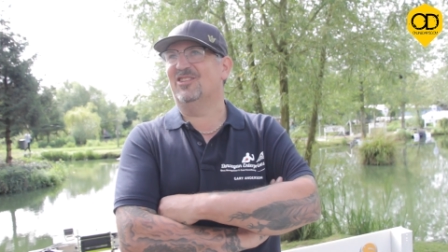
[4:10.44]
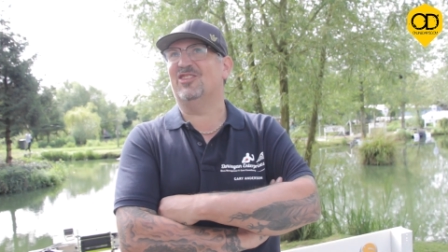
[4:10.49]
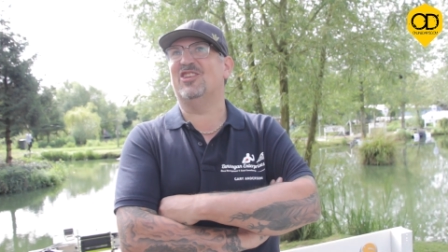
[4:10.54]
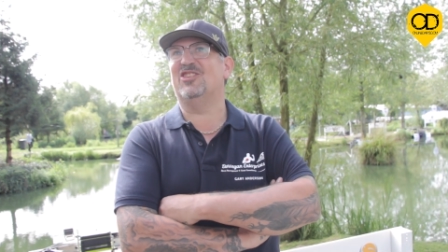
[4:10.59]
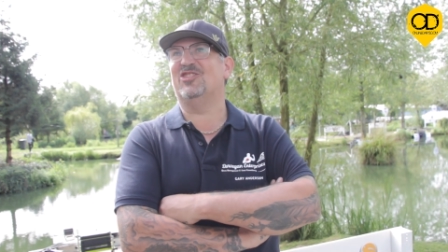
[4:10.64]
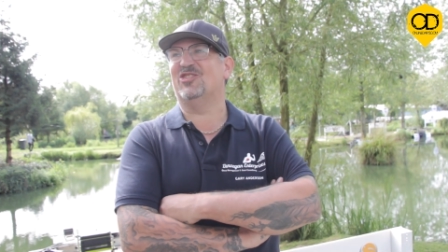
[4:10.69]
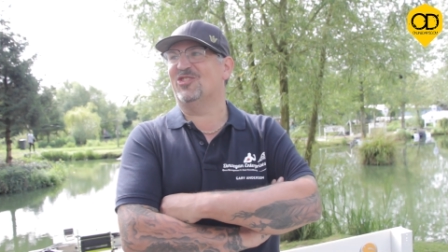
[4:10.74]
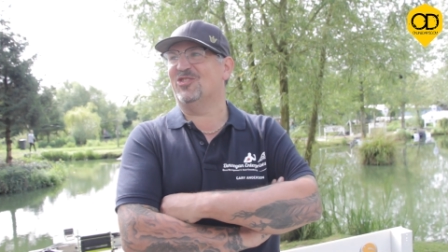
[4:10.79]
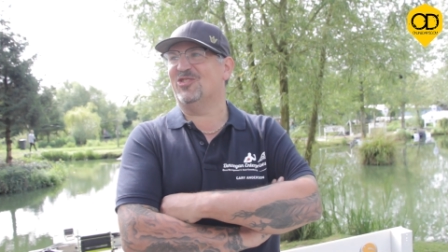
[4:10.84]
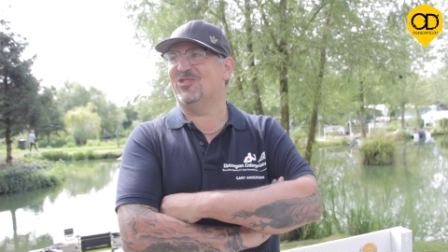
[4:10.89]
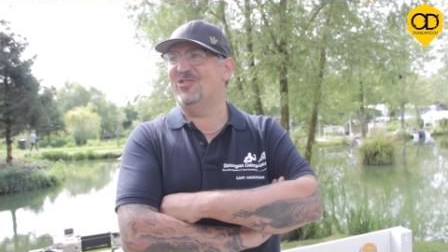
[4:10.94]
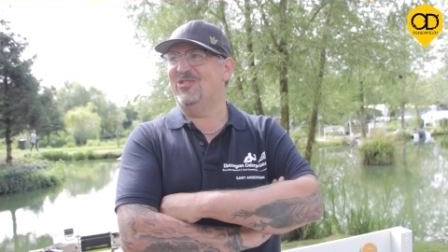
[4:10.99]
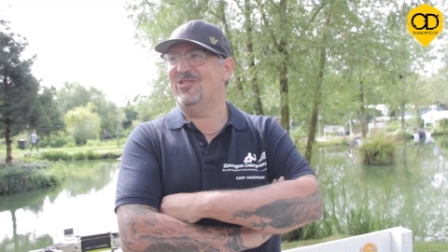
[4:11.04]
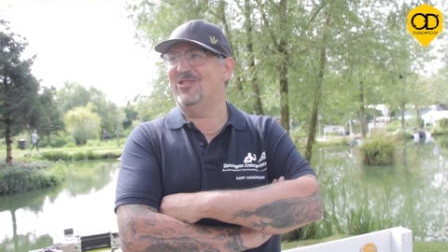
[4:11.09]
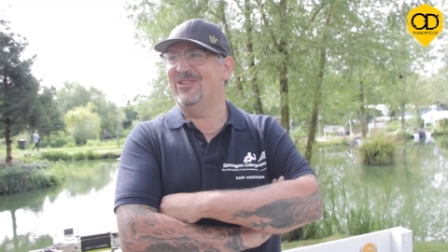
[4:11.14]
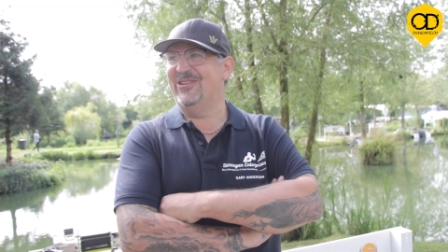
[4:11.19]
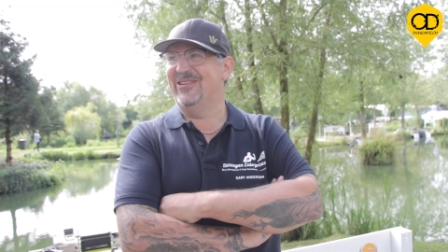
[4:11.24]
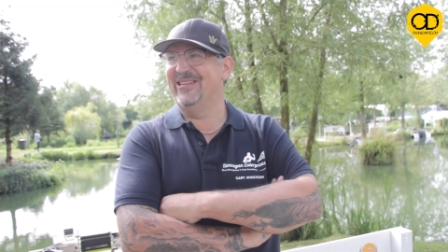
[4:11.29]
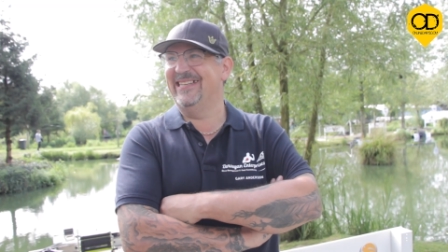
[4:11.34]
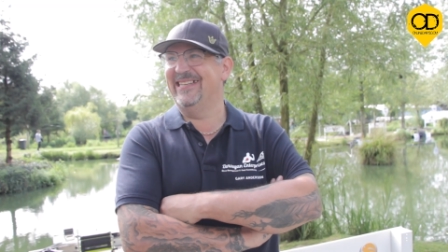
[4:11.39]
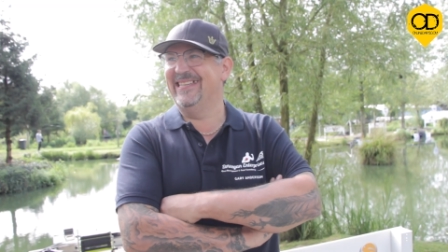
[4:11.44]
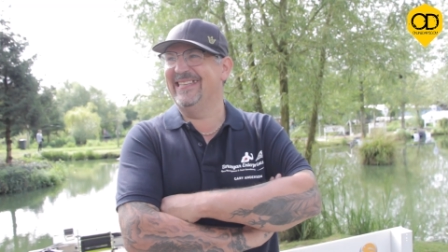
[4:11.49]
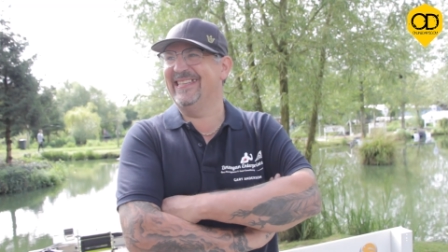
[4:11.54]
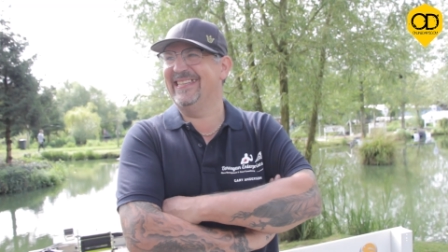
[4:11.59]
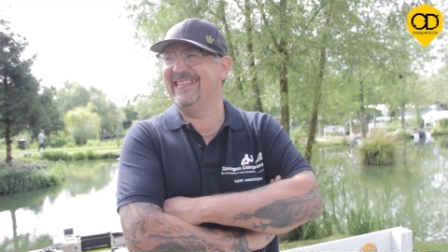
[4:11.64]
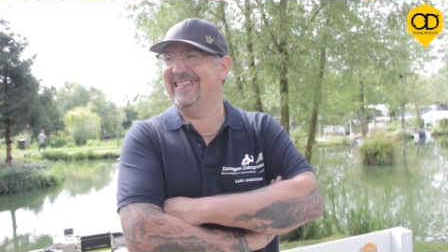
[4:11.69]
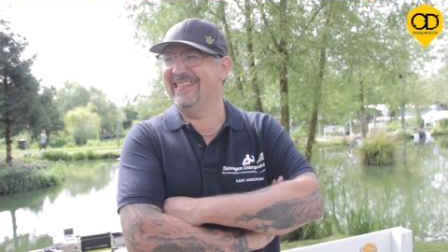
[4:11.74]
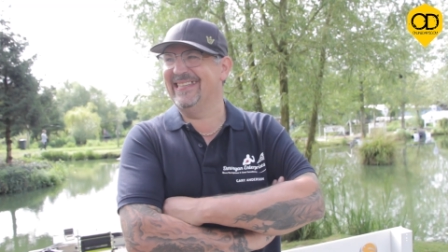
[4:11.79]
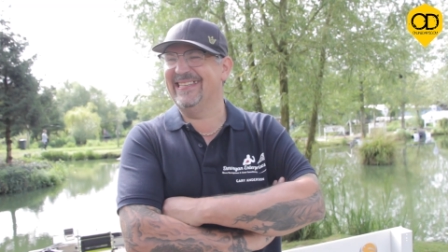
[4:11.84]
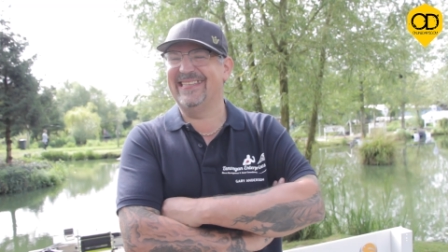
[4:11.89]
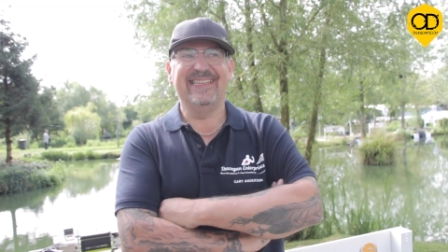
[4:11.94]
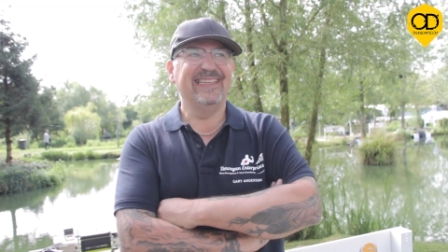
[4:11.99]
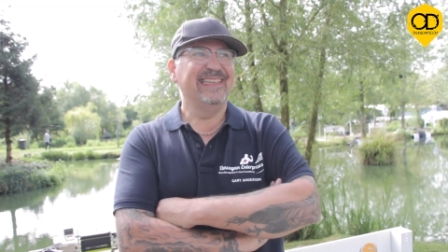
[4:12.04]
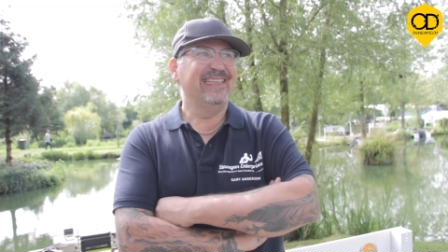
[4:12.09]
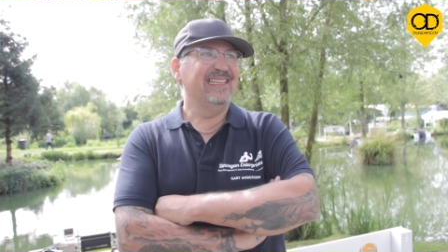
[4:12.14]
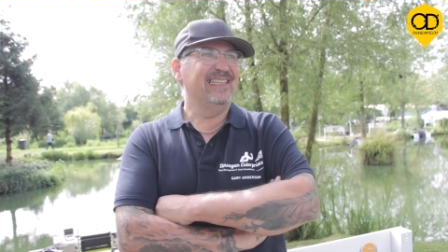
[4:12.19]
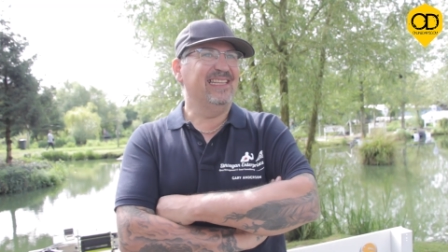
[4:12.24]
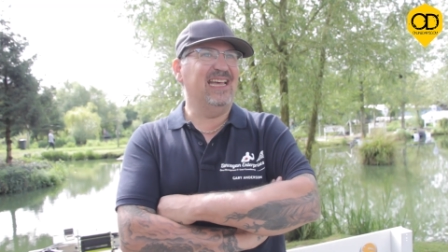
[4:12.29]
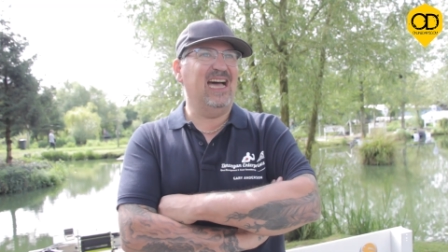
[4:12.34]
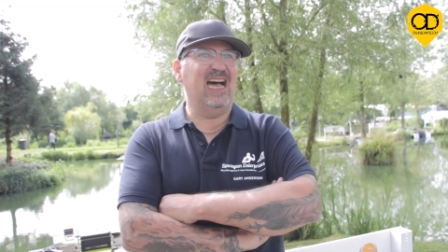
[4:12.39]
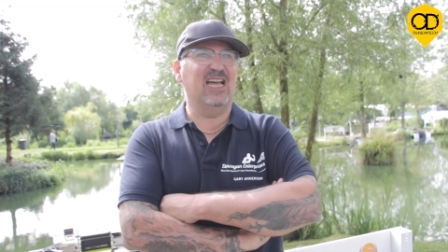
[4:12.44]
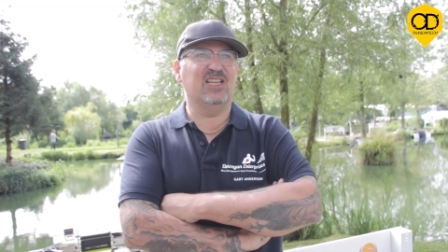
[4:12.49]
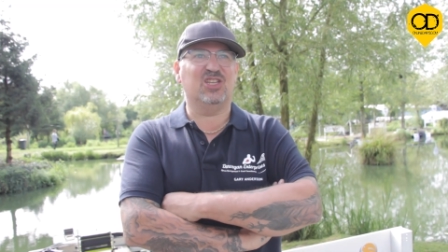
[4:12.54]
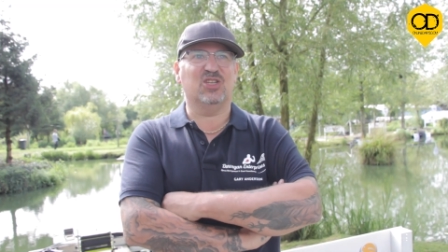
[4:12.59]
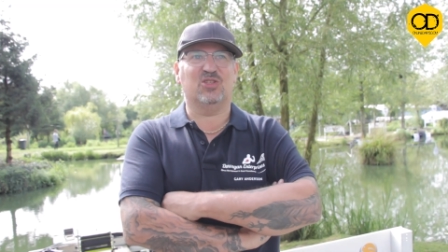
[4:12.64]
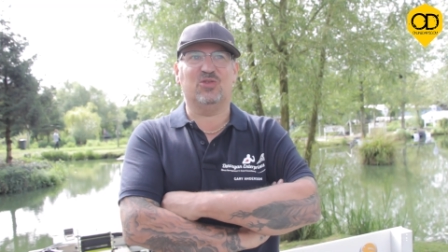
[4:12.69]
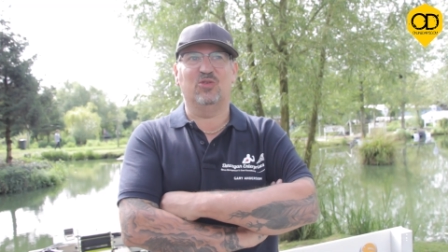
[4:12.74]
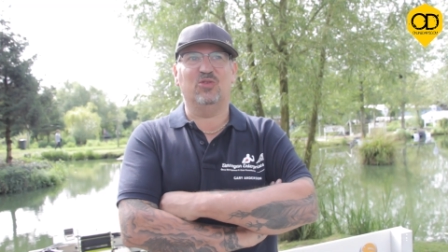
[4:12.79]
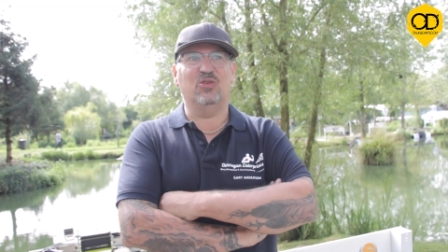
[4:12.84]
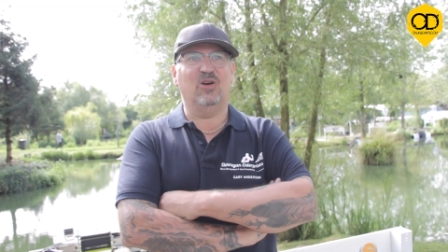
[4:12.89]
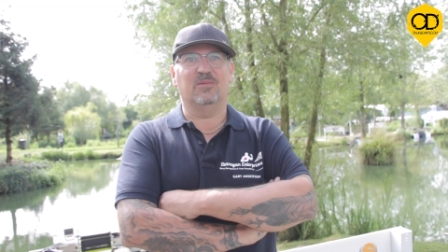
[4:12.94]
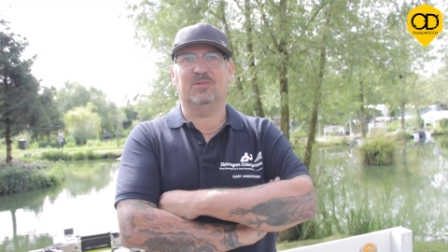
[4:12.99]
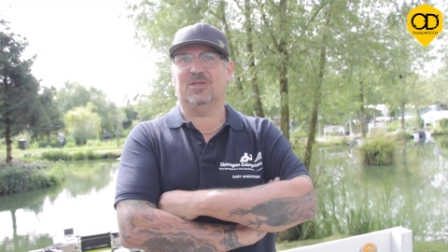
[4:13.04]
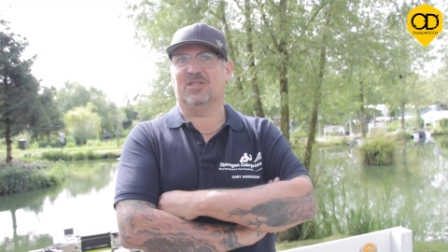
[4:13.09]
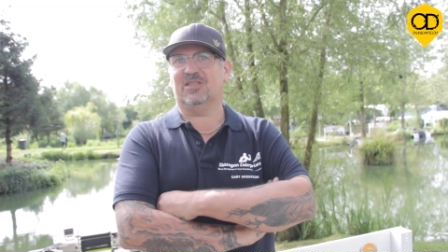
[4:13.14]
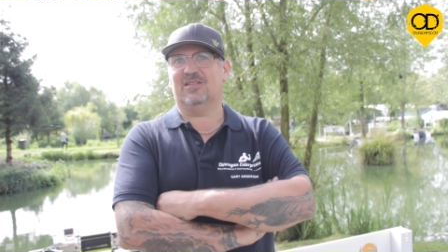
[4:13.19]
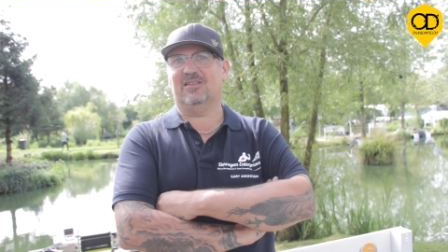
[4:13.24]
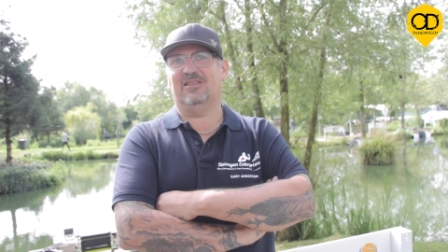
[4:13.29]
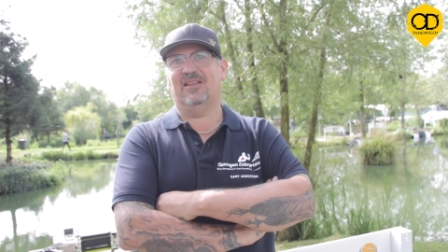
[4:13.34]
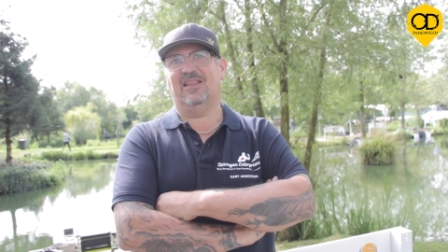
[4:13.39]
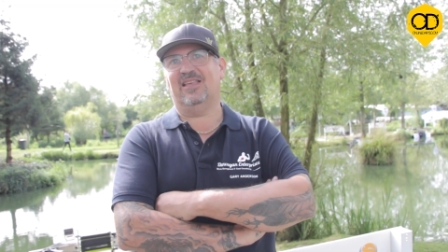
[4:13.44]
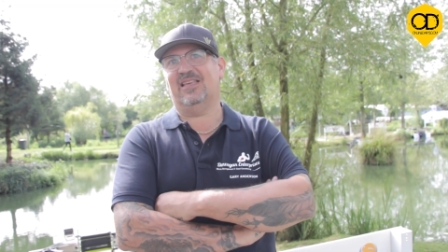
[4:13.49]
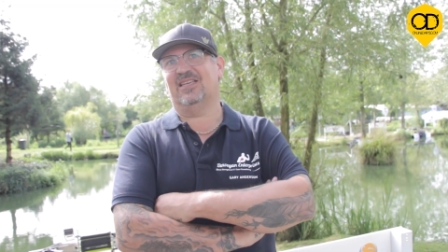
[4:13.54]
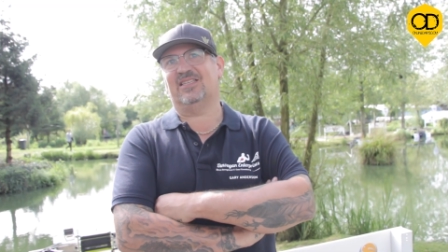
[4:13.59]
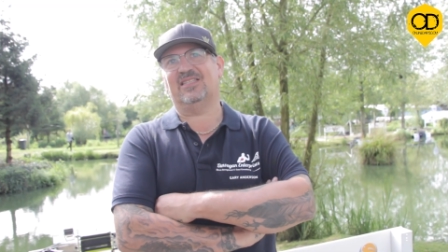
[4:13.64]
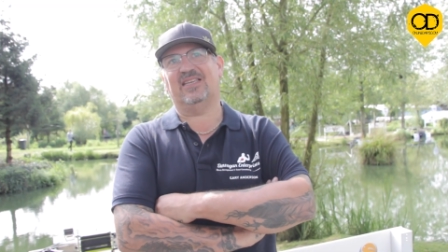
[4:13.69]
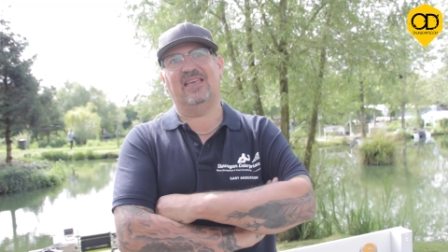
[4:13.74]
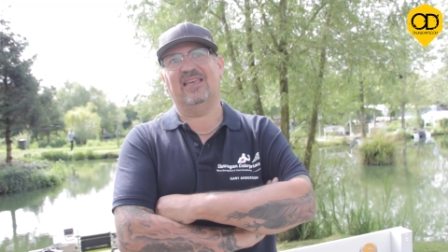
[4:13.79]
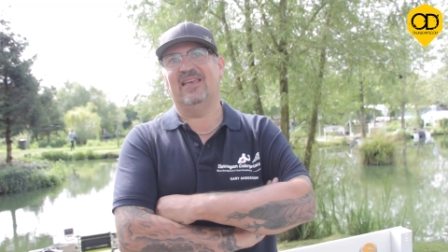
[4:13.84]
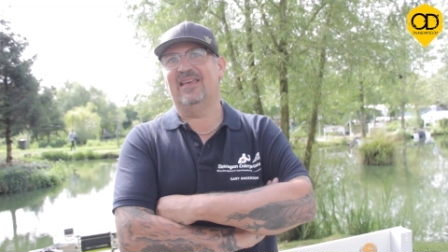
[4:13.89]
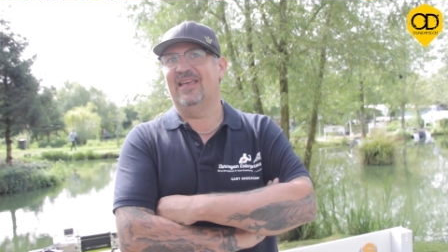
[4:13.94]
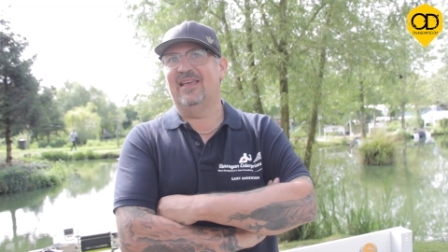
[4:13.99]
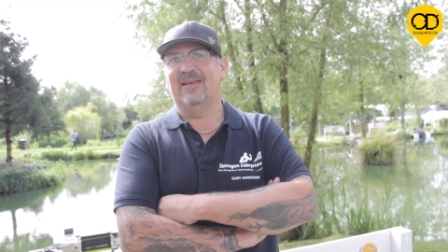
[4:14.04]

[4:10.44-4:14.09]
Is it dangerous? No. Nah, I just don't know. I'm just like I say.